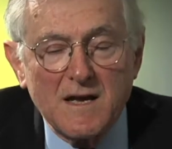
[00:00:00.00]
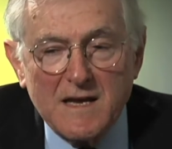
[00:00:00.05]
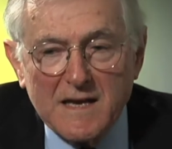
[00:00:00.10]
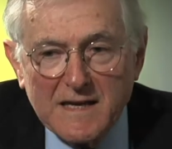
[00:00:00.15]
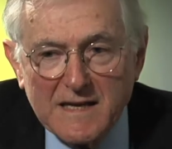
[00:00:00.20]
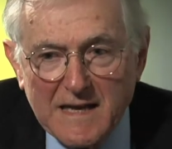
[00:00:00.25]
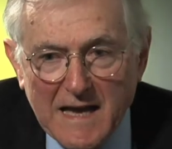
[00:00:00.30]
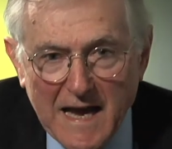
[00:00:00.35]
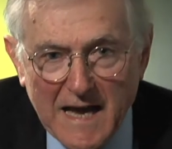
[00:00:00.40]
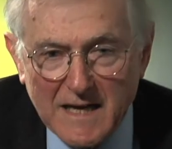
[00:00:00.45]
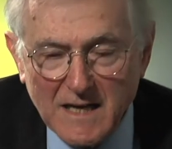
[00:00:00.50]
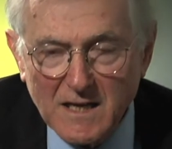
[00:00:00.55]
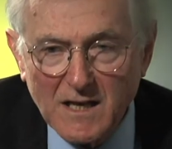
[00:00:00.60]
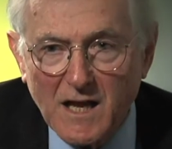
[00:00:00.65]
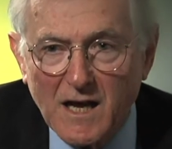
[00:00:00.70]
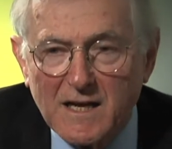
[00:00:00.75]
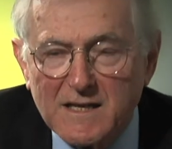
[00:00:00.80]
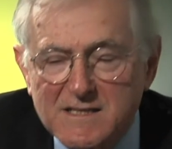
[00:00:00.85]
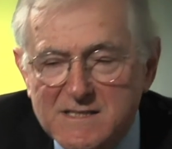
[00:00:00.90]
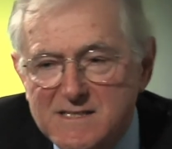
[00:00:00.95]
He
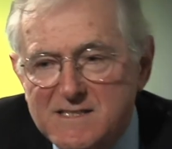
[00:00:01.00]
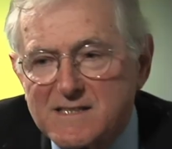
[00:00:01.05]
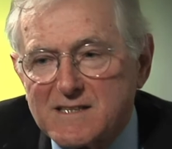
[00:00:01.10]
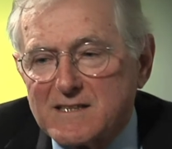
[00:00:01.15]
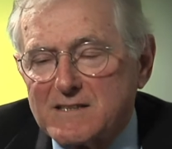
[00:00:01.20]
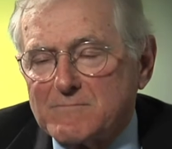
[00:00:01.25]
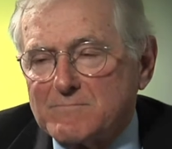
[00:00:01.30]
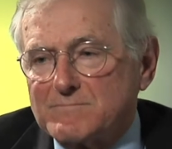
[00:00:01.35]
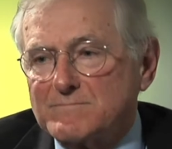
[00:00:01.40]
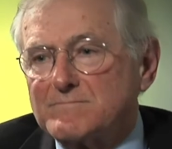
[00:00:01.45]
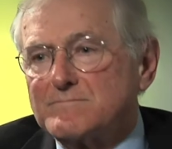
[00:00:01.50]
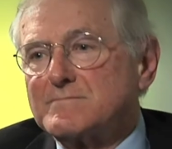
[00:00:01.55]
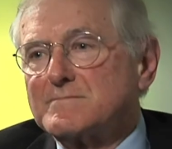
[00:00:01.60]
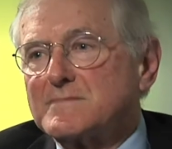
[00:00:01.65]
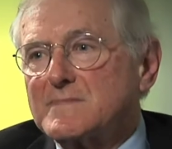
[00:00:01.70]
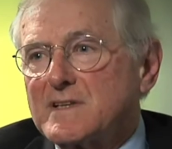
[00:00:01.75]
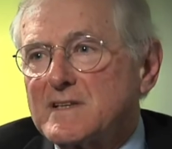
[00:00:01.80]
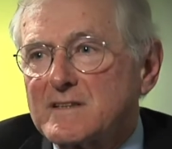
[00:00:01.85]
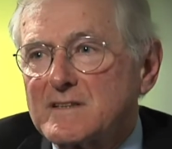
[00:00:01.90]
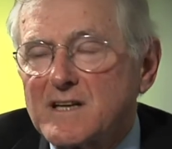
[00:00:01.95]
analyzed in
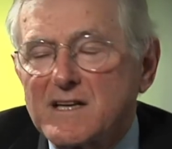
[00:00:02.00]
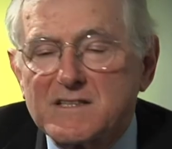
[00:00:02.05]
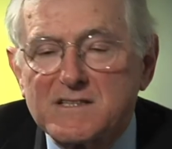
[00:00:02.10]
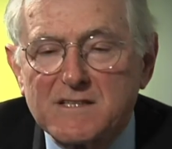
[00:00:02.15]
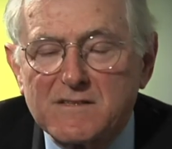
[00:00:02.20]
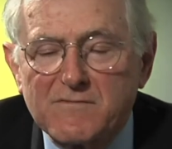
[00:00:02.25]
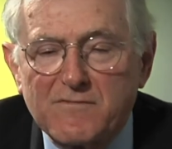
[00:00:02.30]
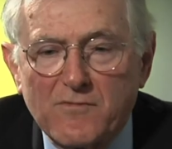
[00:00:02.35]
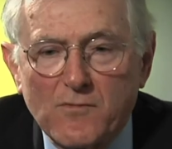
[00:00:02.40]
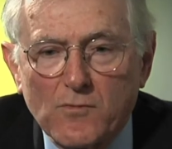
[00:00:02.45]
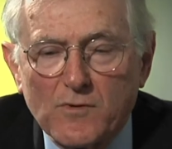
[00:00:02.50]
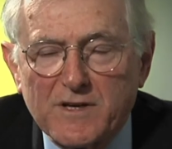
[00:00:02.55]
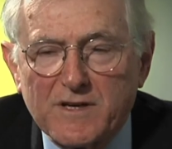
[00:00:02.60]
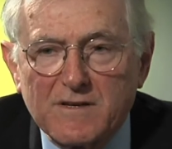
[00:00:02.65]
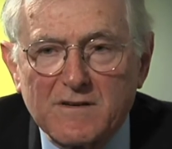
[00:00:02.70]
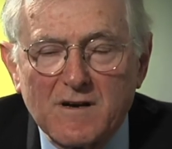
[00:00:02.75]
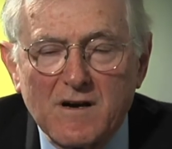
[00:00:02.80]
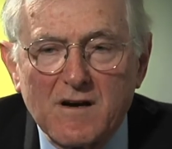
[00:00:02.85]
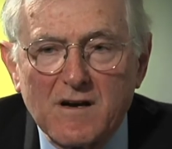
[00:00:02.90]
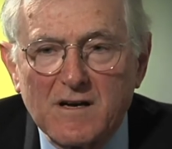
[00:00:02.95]

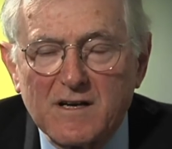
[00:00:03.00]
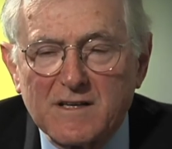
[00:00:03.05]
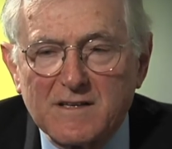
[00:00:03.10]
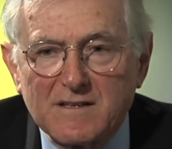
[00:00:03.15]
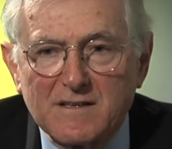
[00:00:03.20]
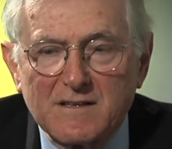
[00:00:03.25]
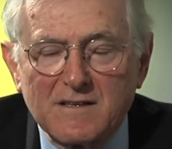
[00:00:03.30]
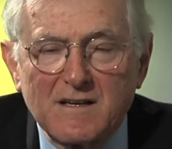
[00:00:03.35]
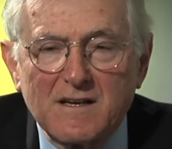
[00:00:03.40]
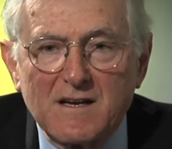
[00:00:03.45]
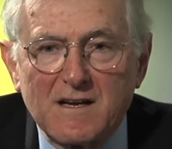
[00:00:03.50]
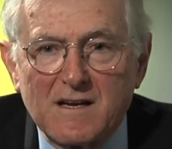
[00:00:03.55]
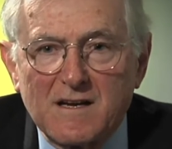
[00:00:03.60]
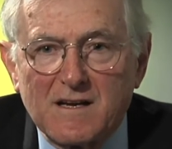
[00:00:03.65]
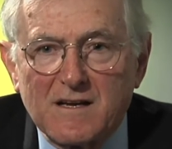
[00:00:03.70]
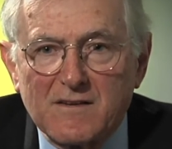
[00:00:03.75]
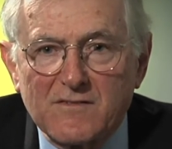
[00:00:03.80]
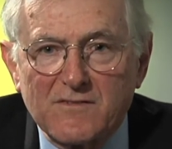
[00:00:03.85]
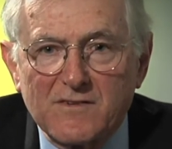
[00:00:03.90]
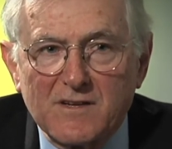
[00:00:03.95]
1949
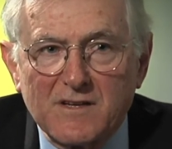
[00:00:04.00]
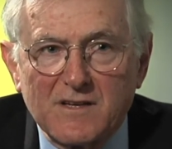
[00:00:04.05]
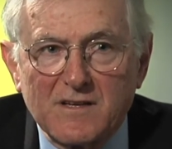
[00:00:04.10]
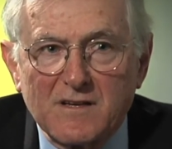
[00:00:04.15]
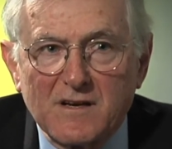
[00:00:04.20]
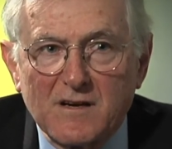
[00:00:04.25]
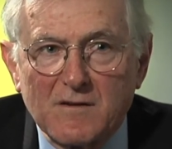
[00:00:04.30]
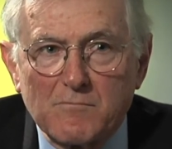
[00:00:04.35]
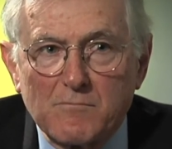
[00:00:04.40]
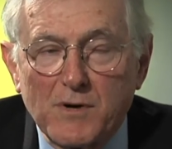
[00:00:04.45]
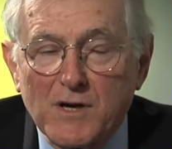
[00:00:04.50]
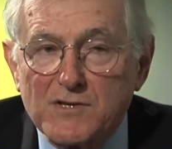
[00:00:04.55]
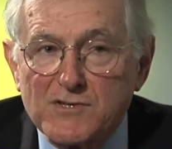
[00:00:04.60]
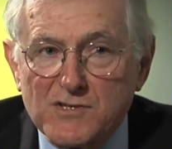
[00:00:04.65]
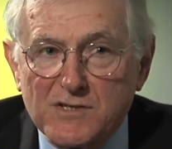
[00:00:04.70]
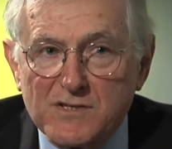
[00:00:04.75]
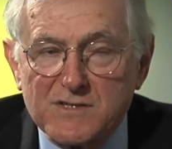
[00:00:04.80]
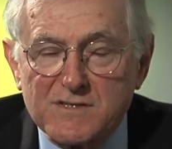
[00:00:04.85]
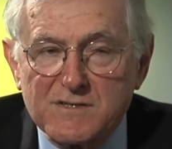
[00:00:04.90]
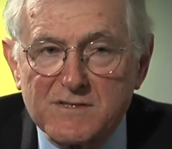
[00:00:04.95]
the
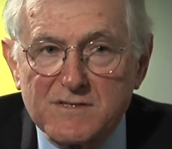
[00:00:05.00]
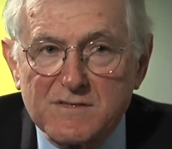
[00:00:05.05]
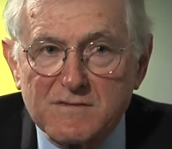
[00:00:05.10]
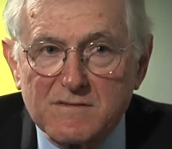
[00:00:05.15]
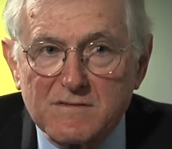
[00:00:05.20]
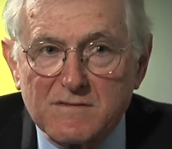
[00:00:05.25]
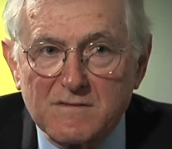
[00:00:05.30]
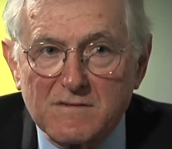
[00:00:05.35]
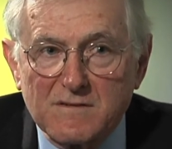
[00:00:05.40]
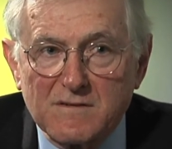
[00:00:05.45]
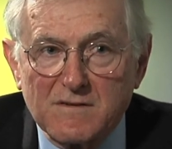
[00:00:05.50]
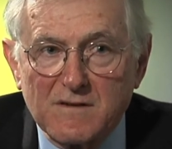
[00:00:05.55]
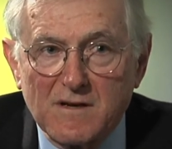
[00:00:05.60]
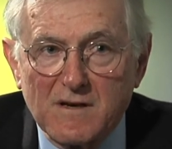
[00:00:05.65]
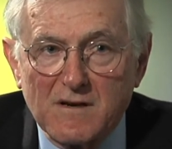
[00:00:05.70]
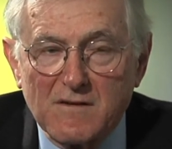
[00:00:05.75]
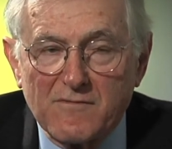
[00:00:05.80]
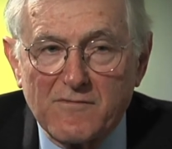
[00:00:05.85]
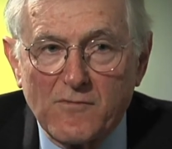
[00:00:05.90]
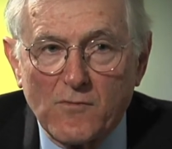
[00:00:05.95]
budgets
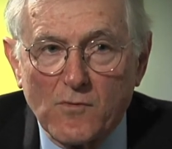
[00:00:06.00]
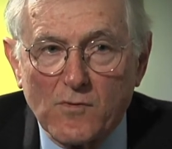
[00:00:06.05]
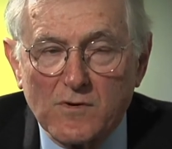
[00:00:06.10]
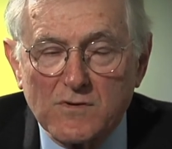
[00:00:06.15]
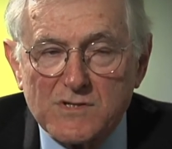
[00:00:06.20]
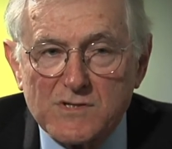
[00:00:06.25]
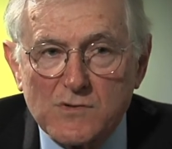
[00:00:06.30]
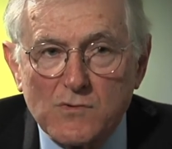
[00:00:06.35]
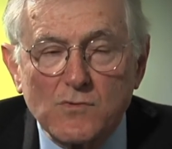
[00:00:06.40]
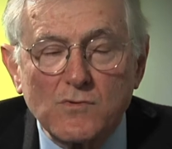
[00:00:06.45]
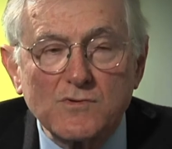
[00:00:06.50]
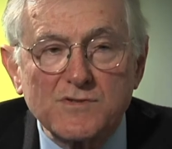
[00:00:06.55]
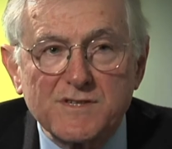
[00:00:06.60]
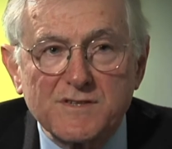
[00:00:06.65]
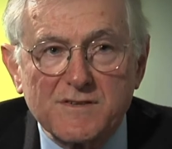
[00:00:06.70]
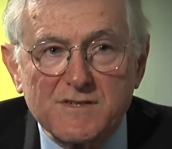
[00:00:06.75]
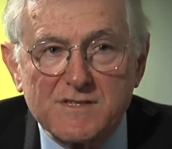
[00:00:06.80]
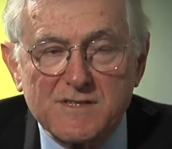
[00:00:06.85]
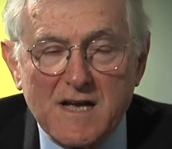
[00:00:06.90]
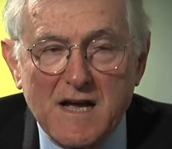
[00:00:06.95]
for schools in
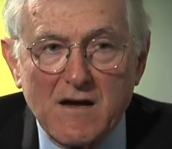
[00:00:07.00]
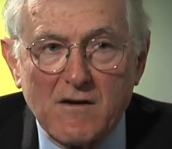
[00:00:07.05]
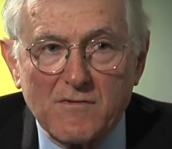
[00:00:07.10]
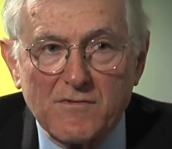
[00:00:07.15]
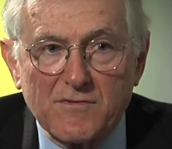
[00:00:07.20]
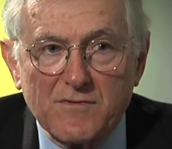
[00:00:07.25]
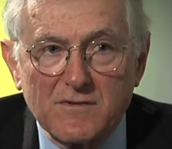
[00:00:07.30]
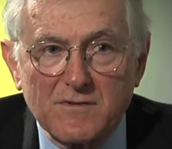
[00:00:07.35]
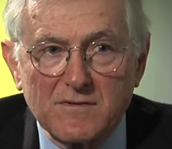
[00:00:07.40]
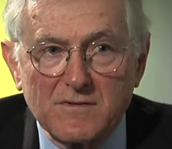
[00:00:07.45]
the South.